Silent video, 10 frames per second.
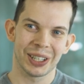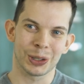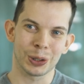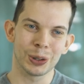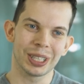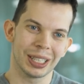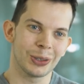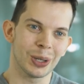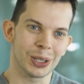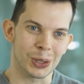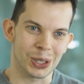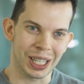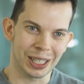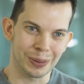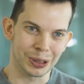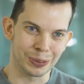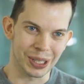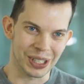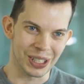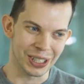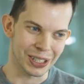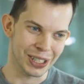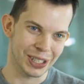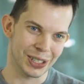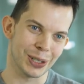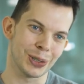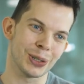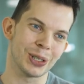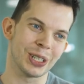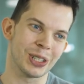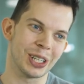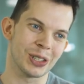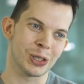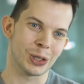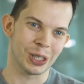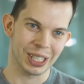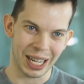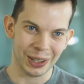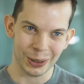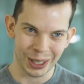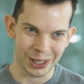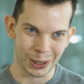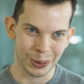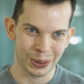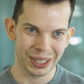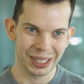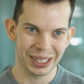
grow it into a sustainable business. So it, it should stand on its own.